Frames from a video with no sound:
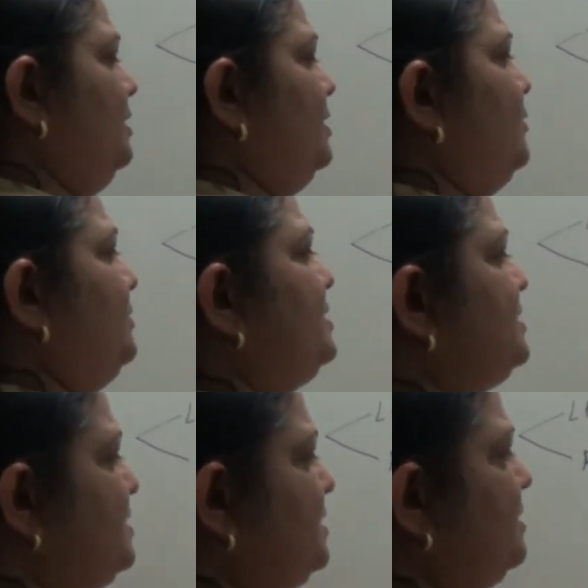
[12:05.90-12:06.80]
Now you can
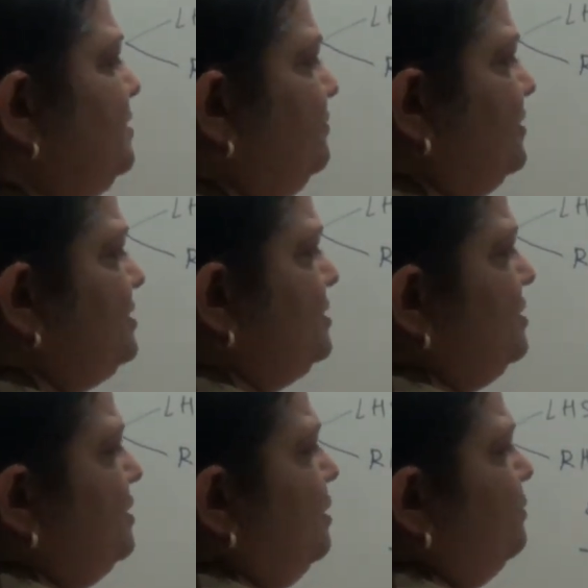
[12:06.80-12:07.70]
see the difference in
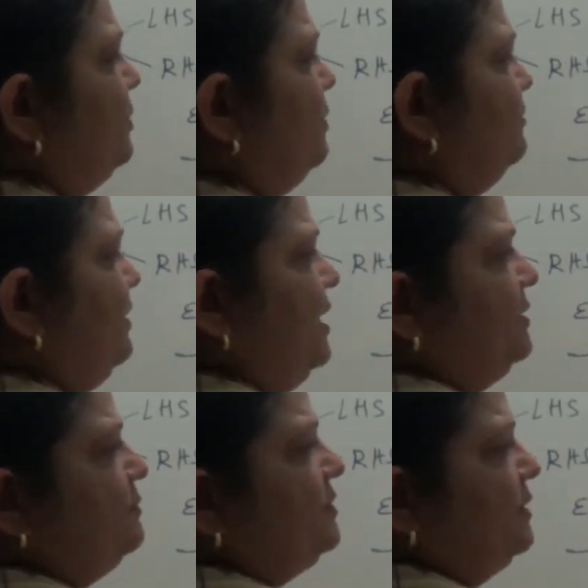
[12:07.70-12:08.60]
the number of
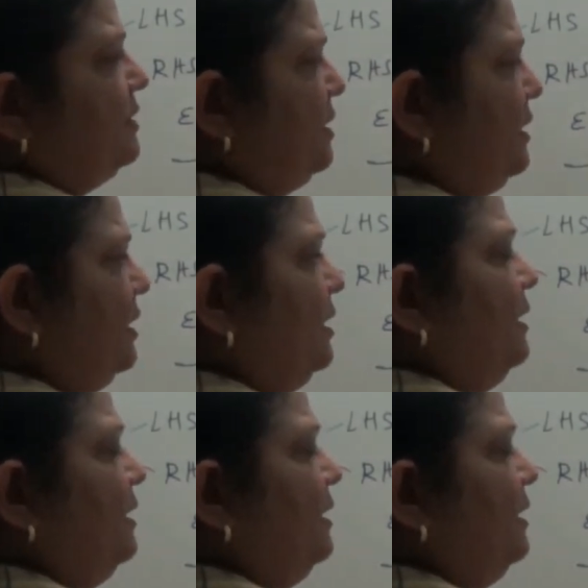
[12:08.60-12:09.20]
atoms in the